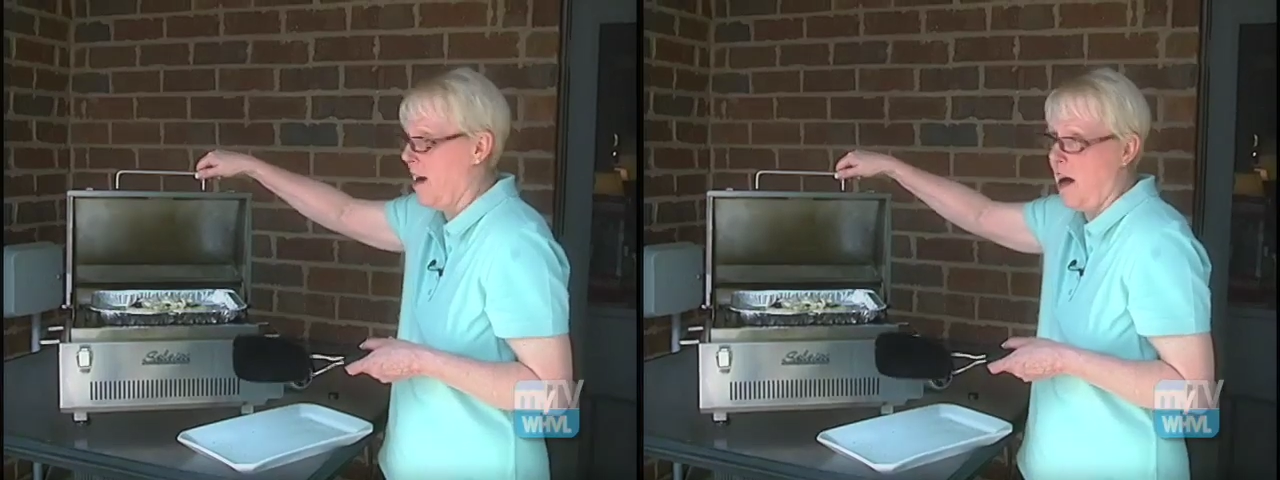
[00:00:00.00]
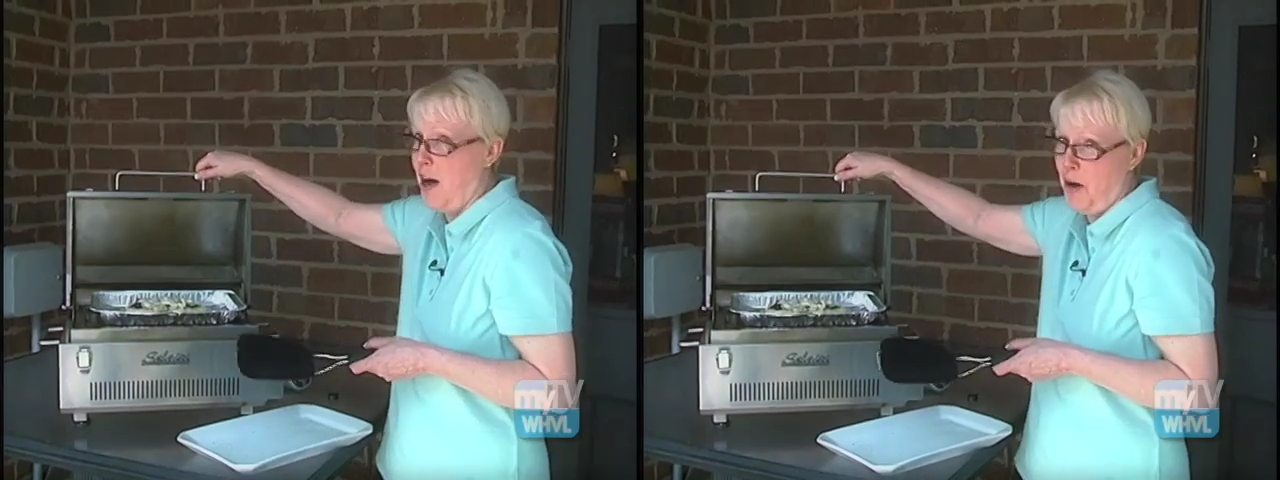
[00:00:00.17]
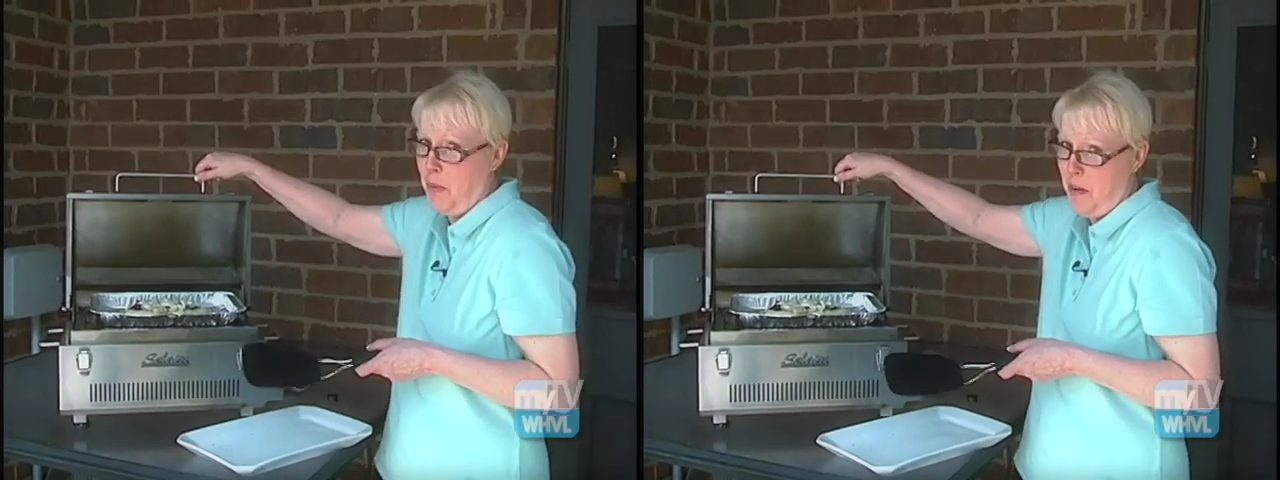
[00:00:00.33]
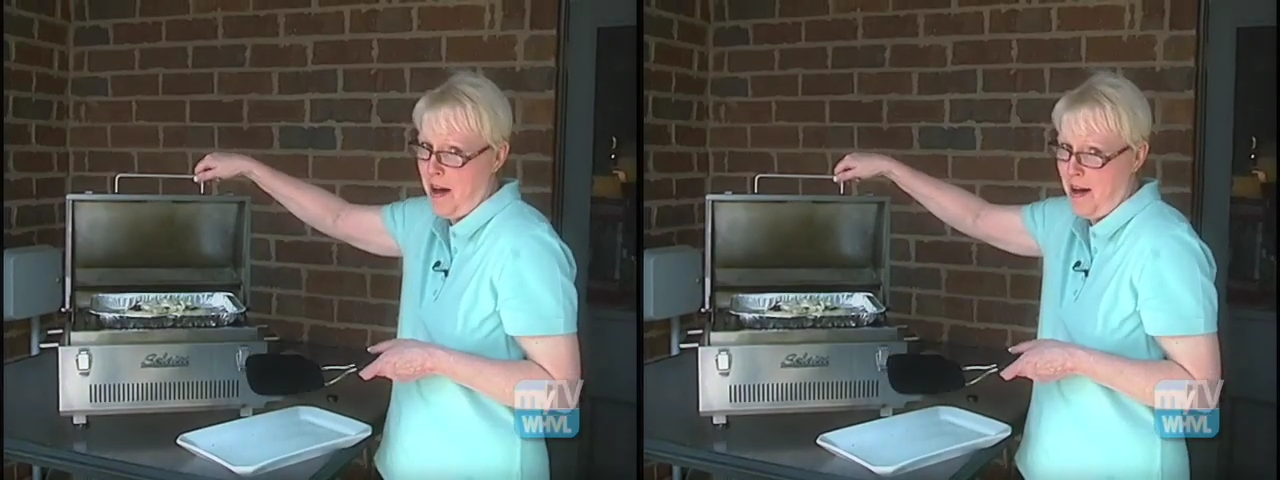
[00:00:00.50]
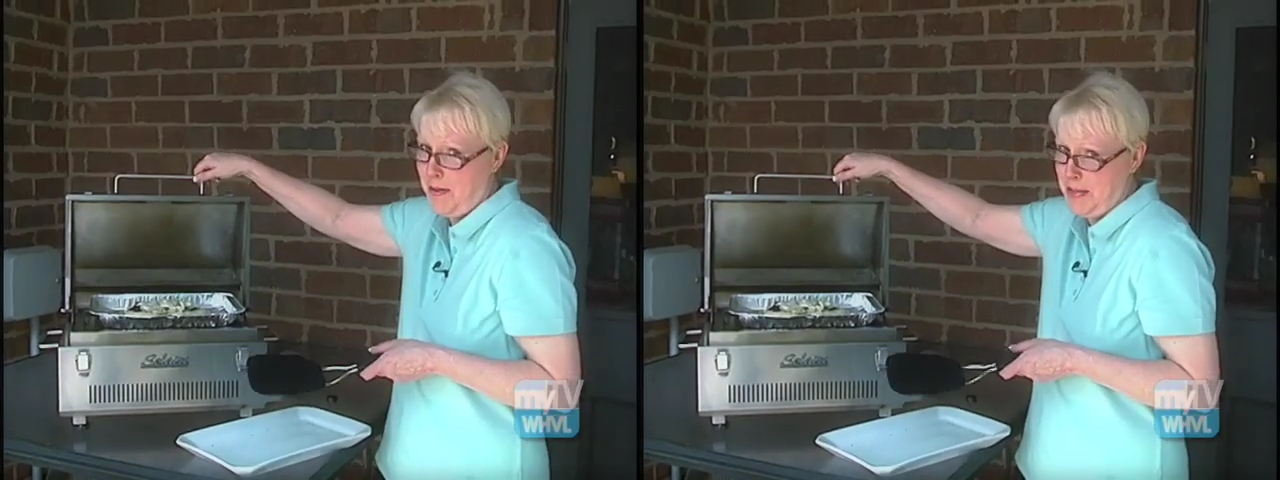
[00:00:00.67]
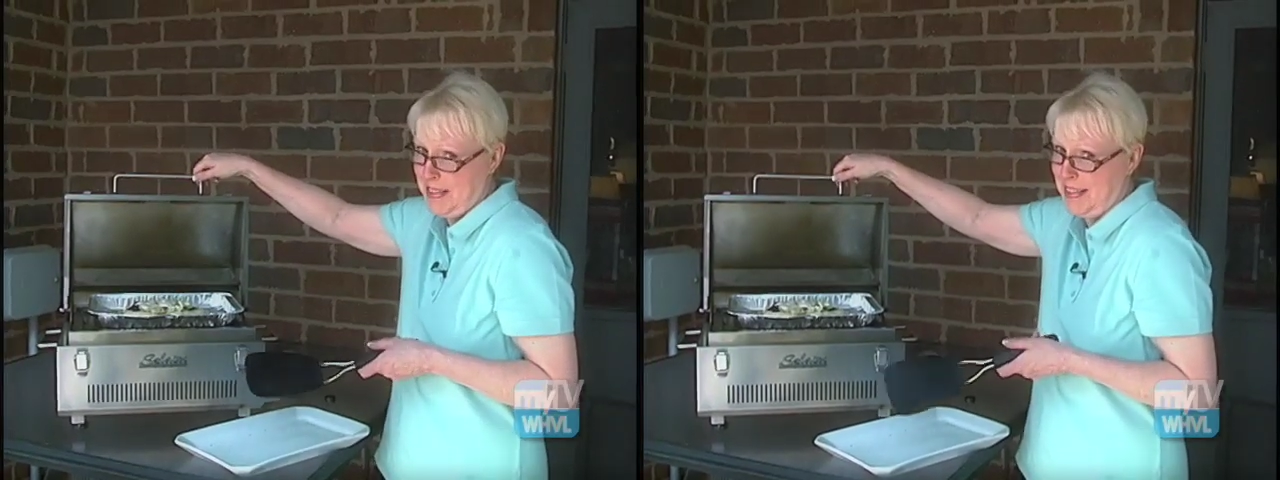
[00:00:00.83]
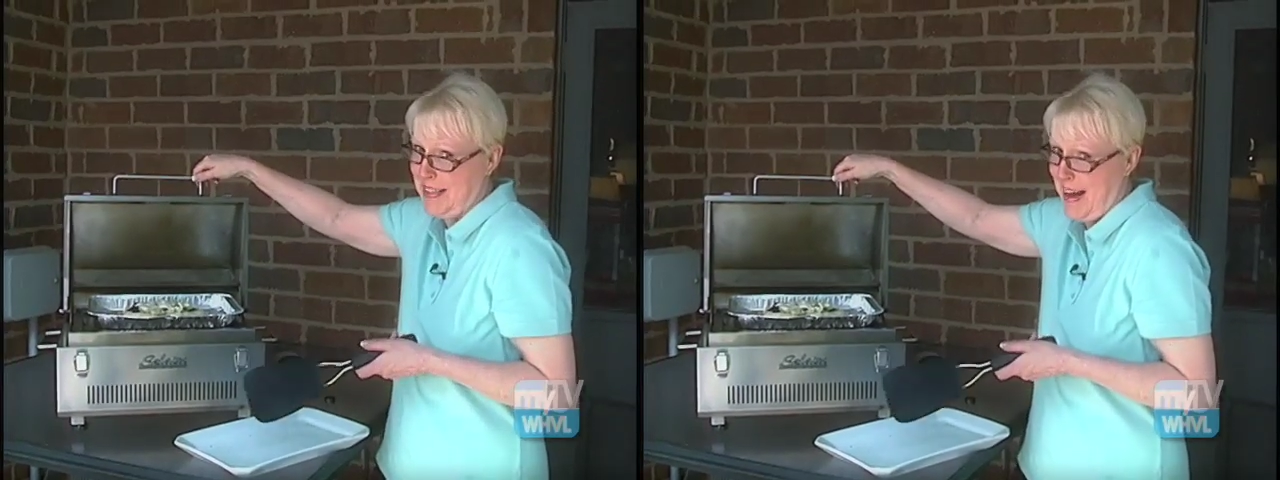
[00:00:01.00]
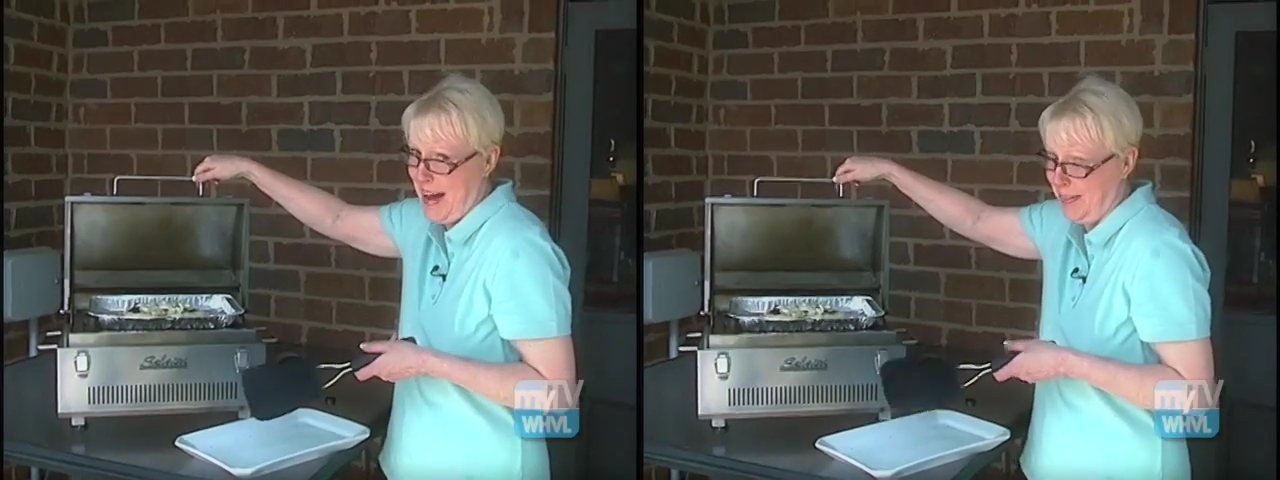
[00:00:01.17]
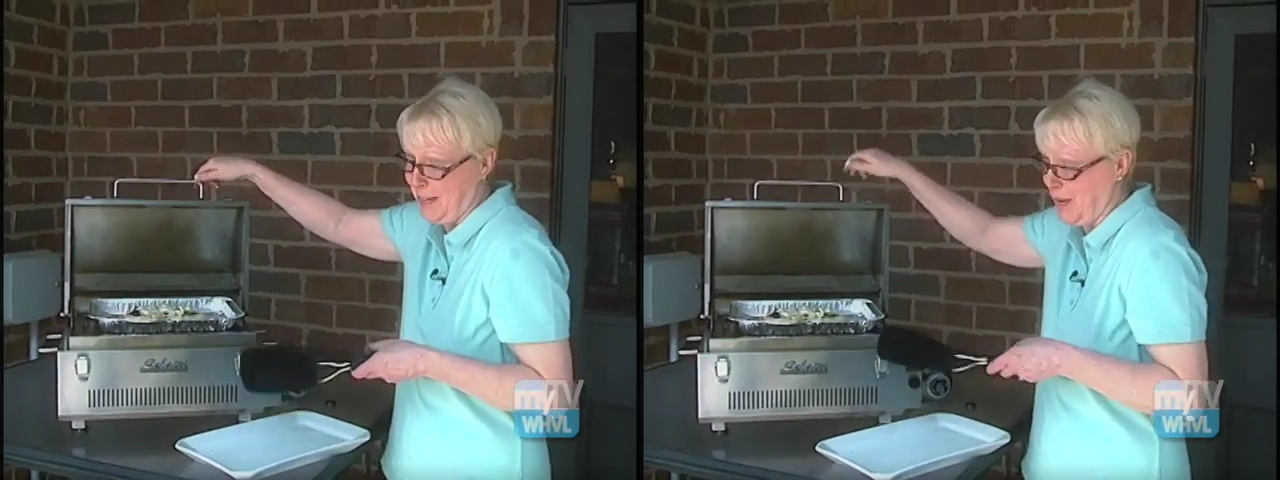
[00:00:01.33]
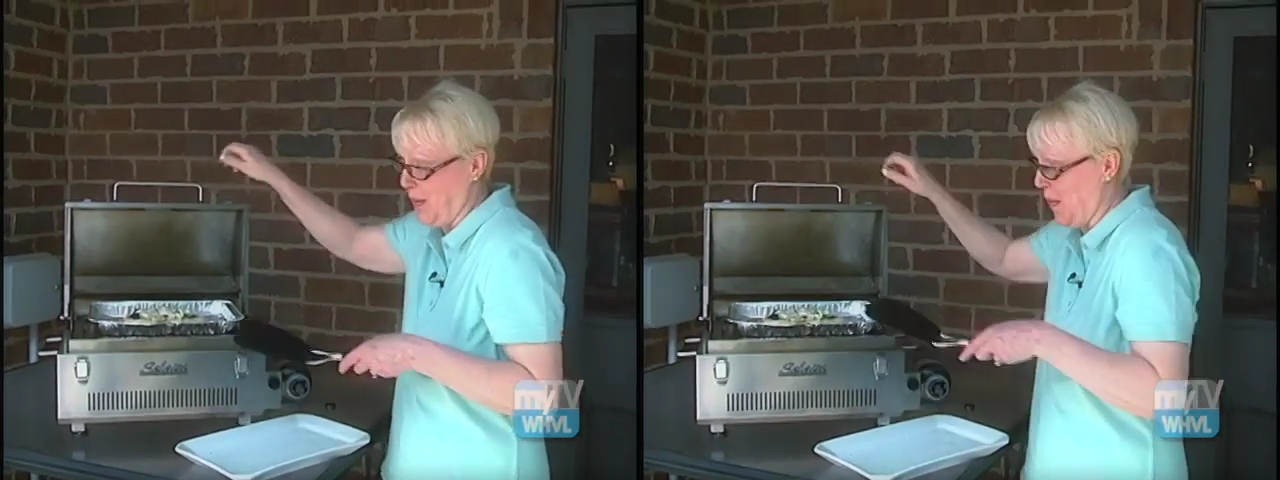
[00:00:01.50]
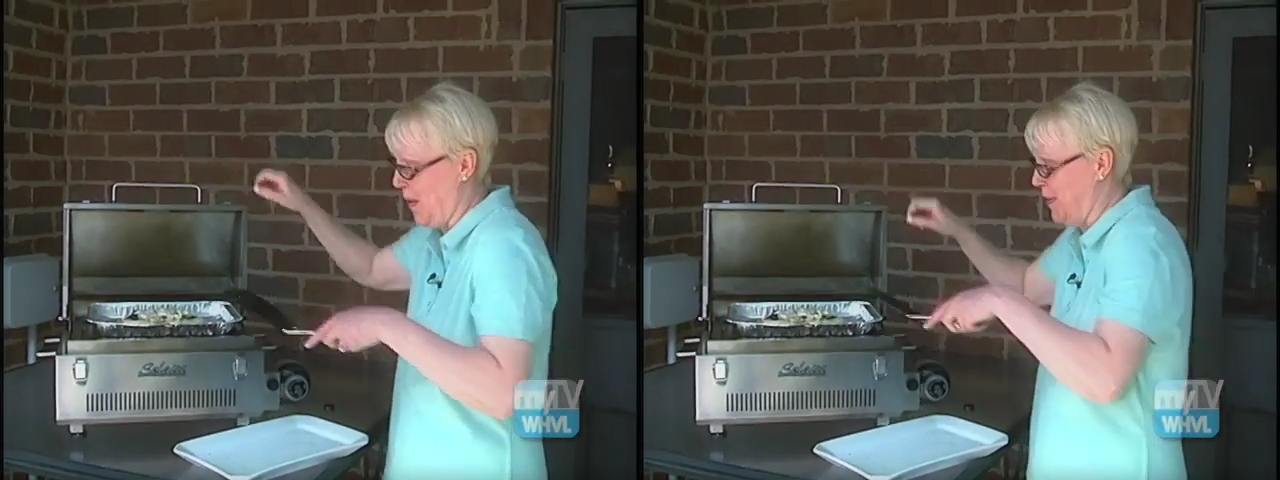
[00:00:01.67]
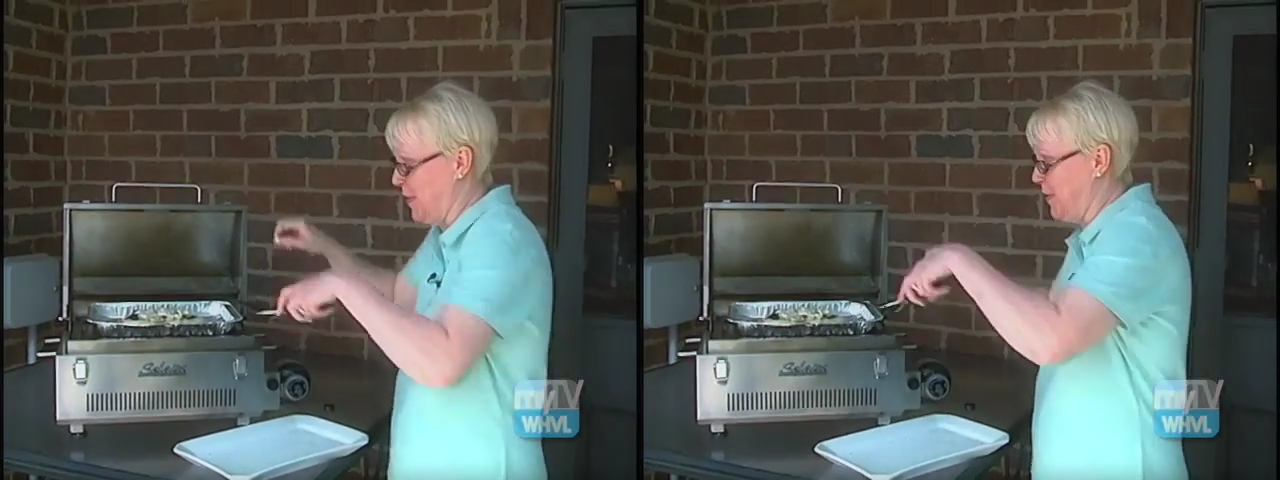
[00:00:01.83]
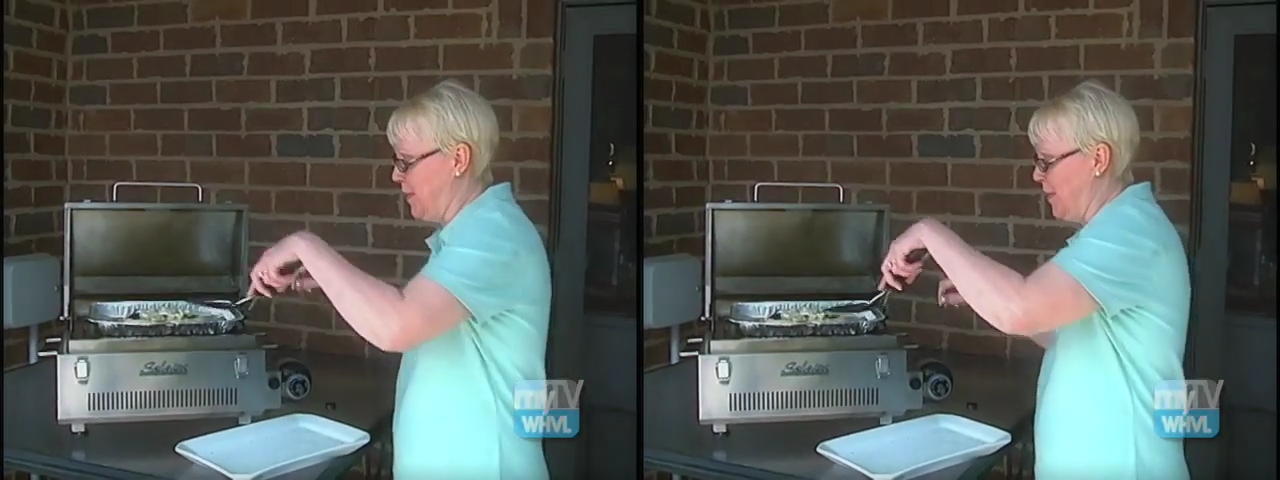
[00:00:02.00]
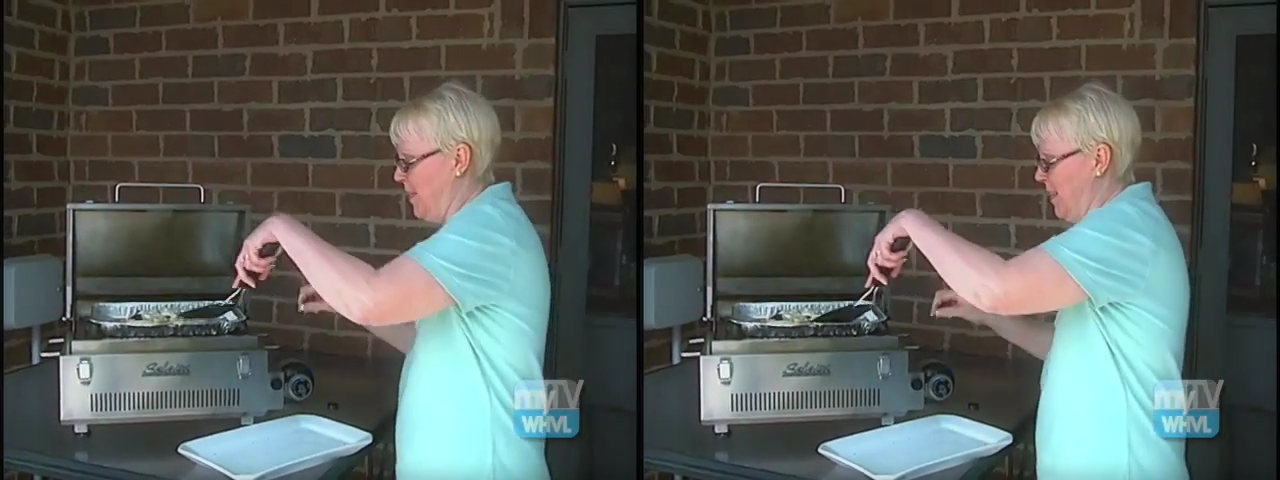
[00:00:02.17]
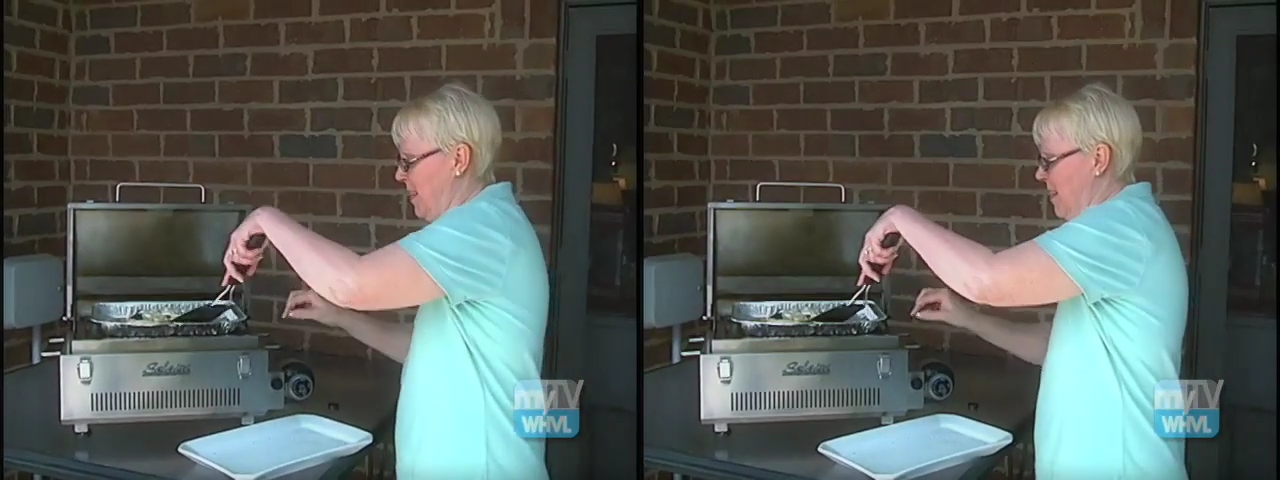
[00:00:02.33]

Oh wow, does that look wonderful?